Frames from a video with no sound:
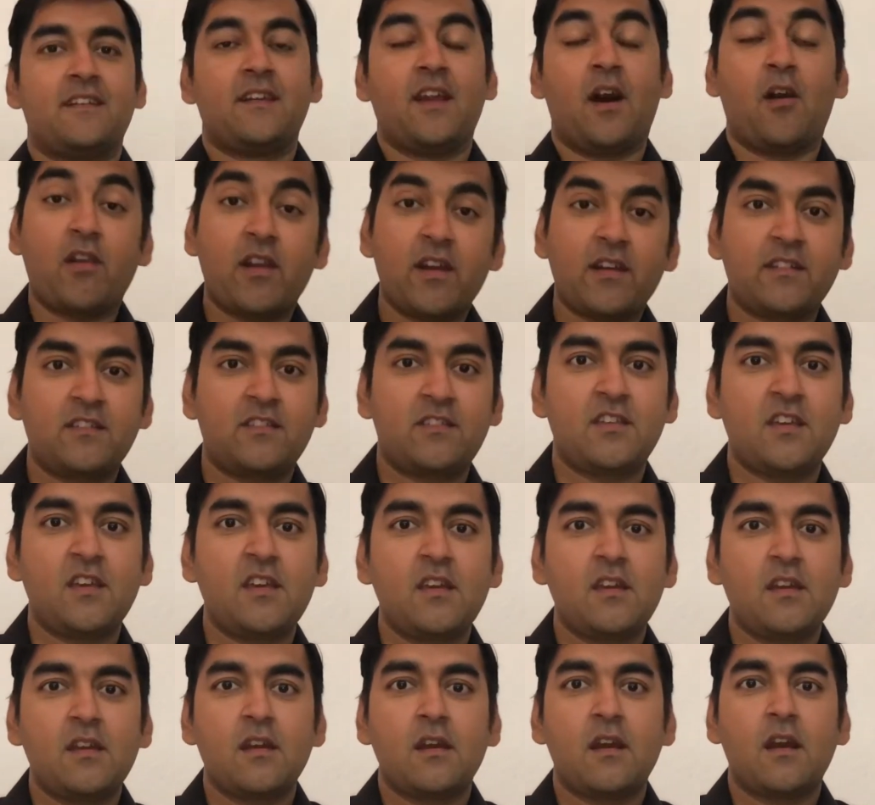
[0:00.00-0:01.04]
Now let's
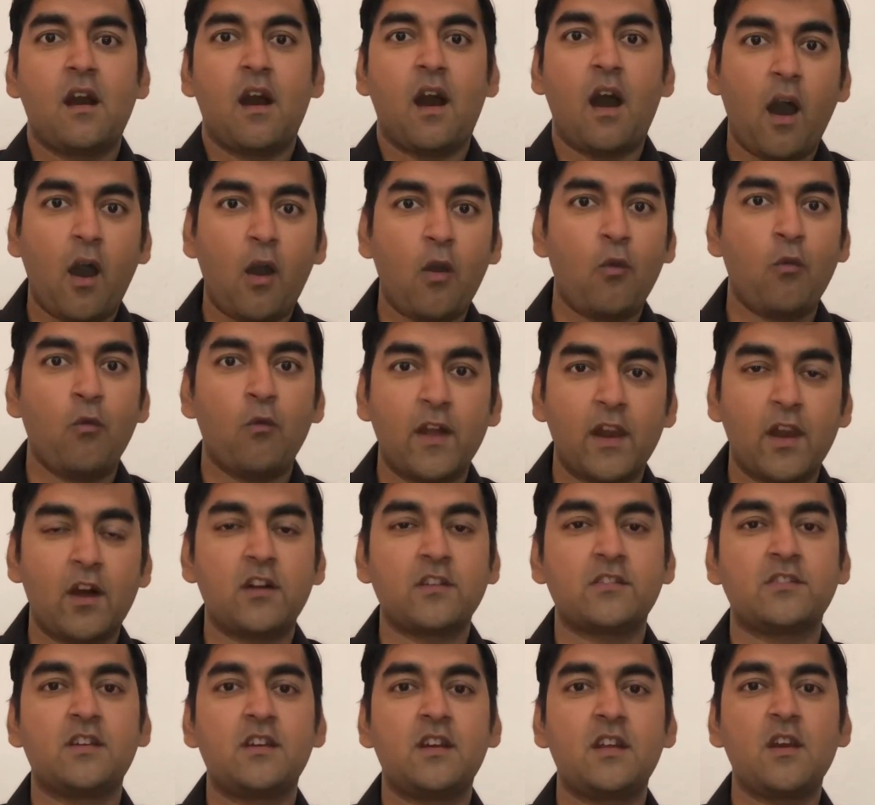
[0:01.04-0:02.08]
see how
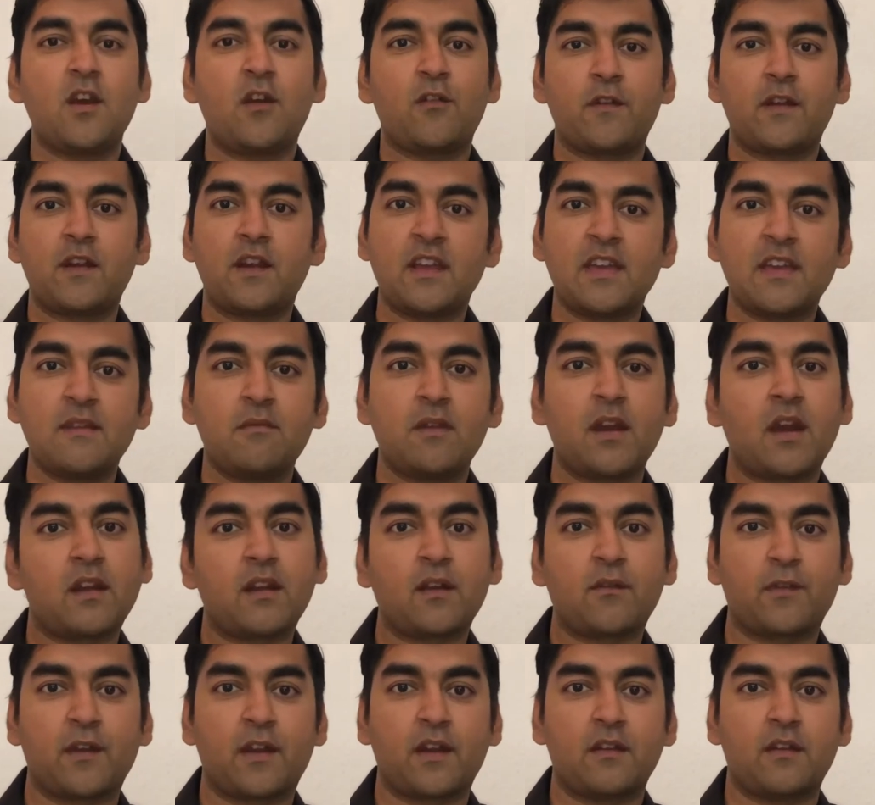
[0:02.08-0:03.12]
velocity of a team get
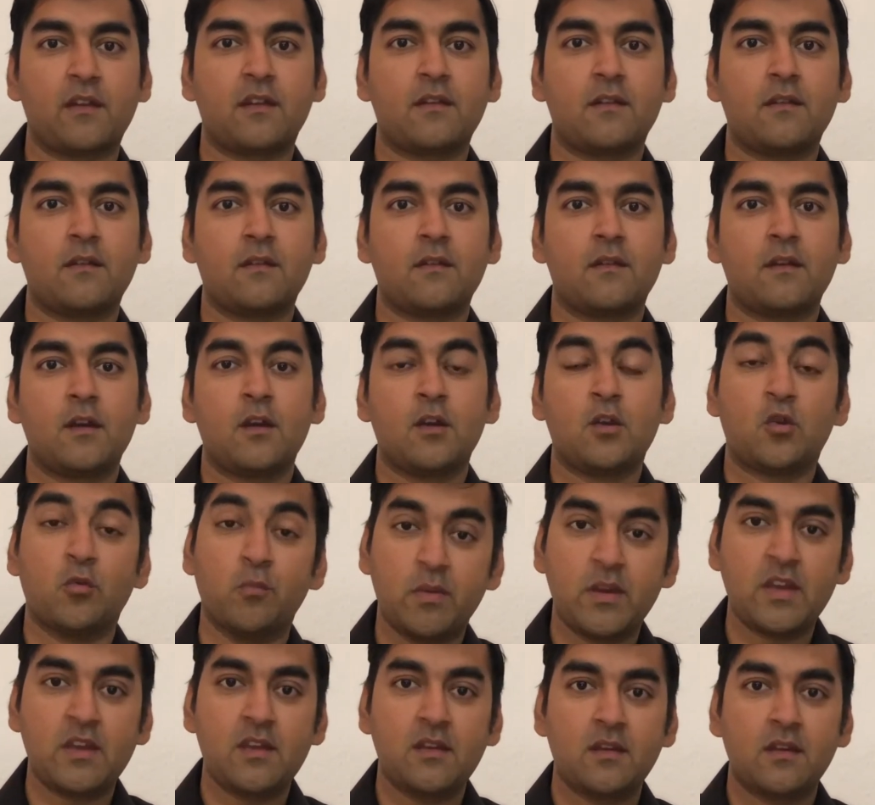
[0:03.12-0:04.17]
affected. To
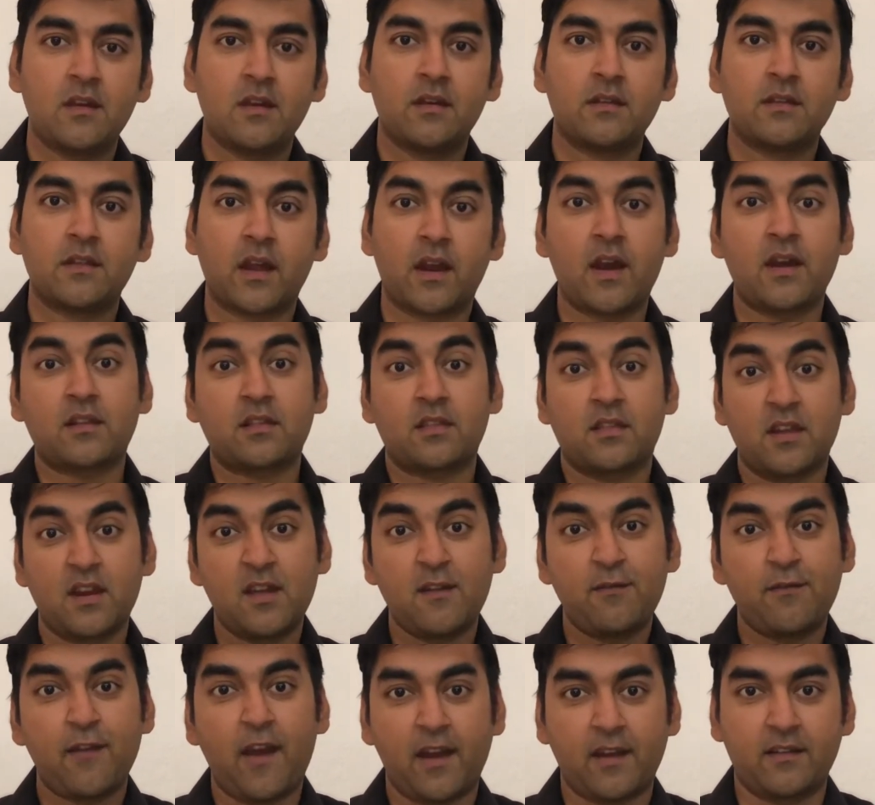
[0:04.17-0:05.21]
me, there are 3
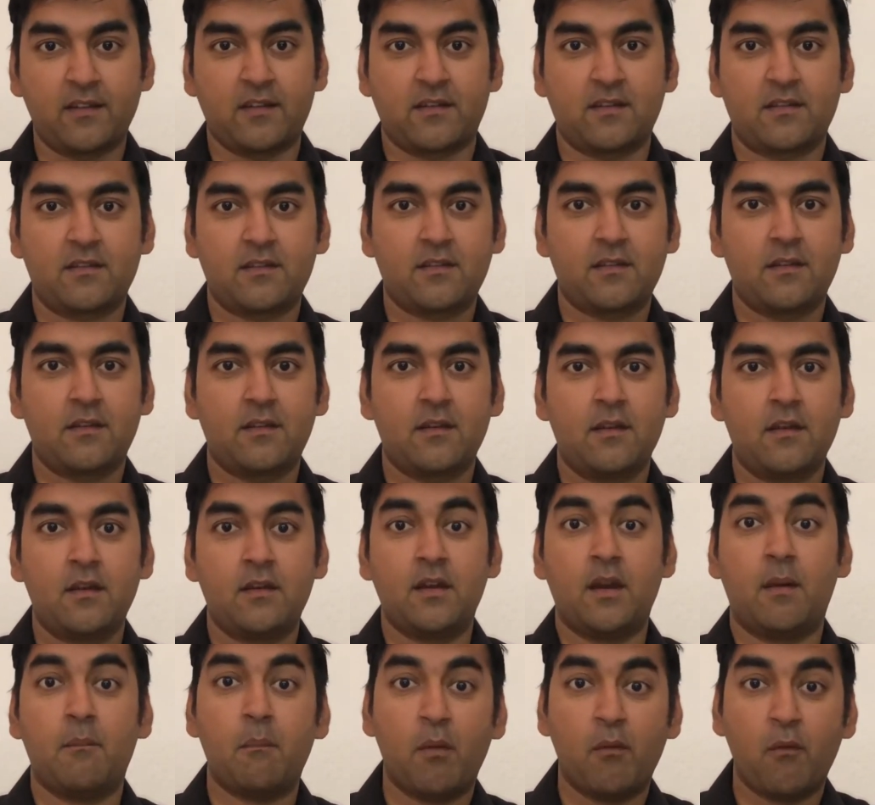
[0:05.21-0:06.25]
factors.
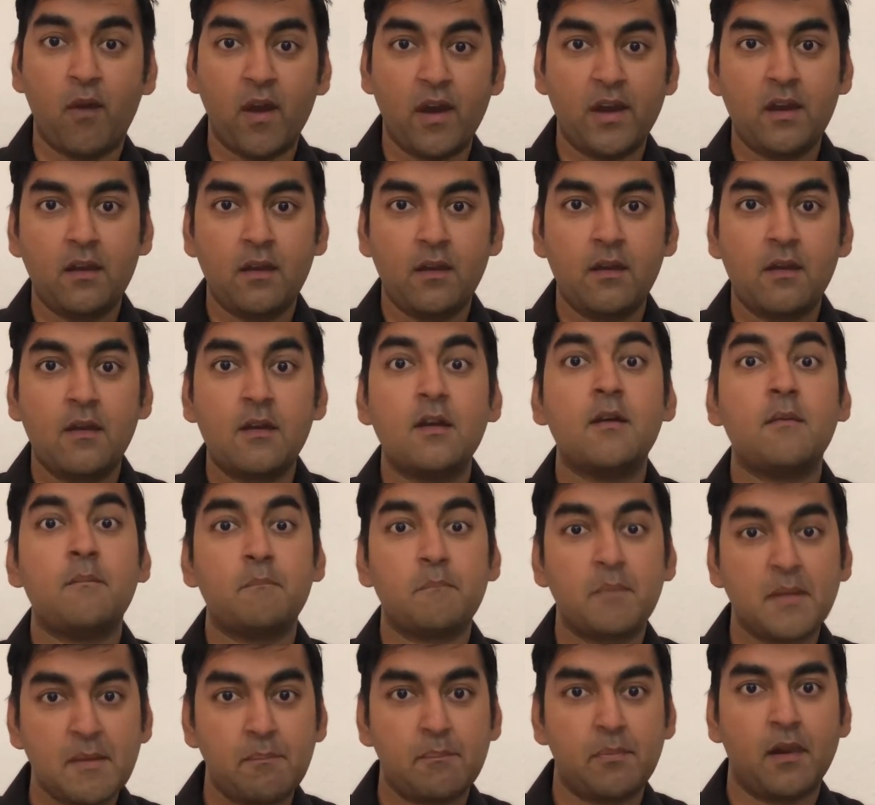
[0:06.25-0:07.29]
Number 1,
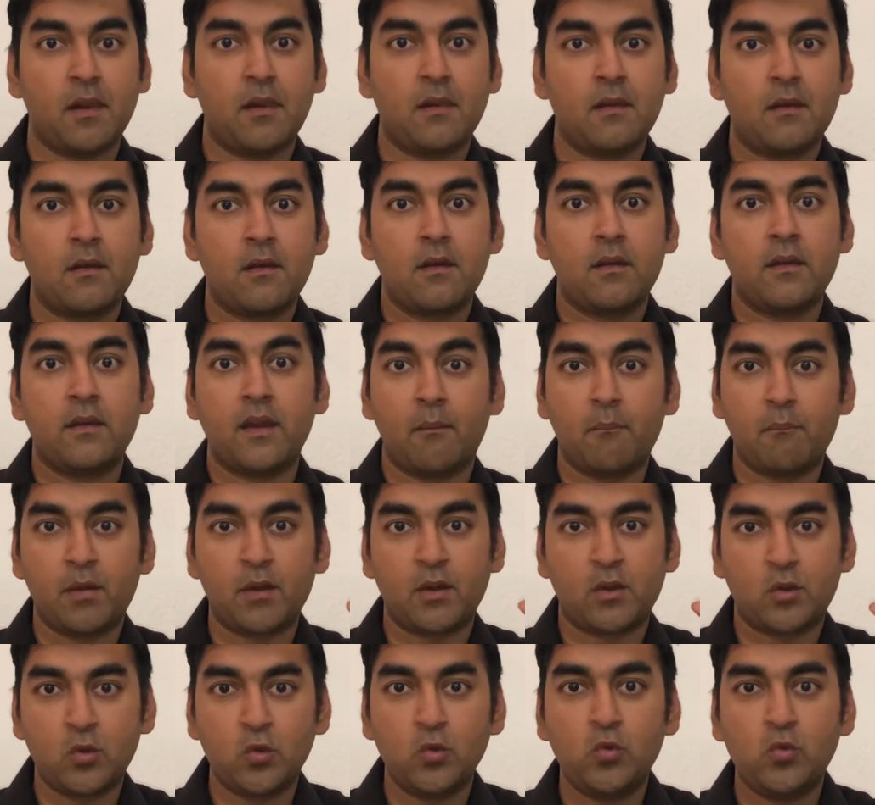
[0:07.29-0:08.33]
people. Number
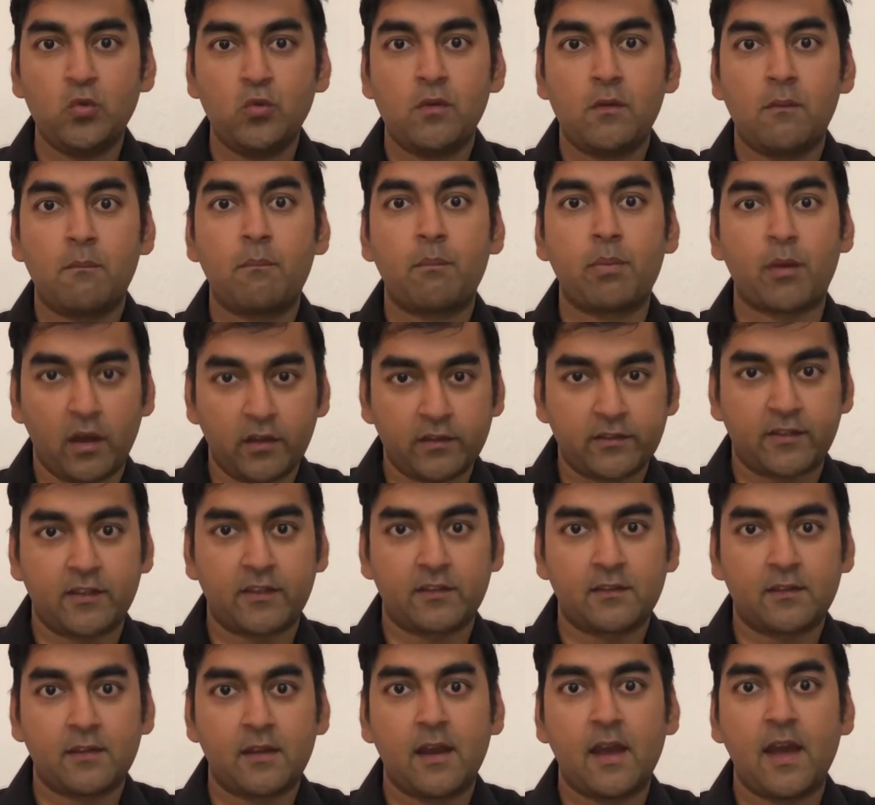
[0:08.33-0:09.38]
2,
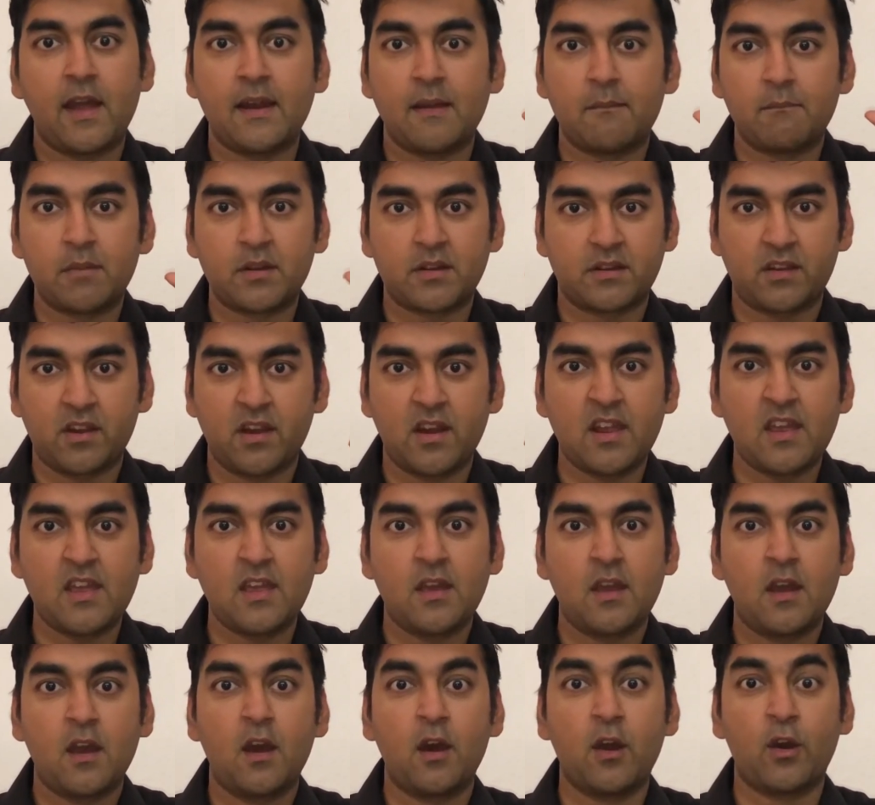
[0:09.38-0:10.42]
process. And number 3,
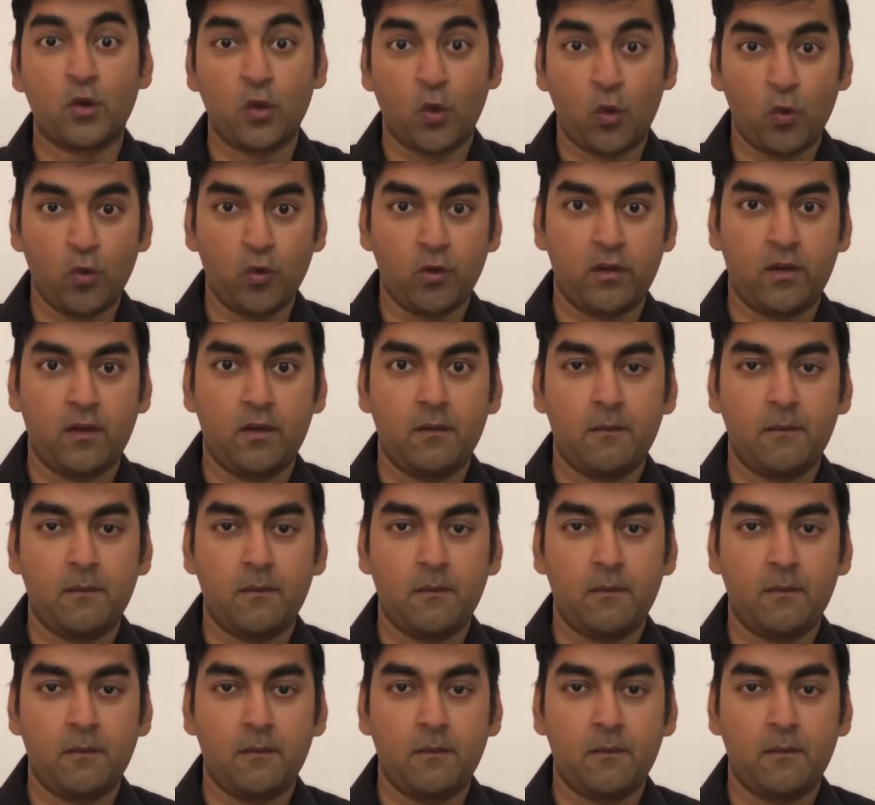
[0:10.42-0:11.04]
role.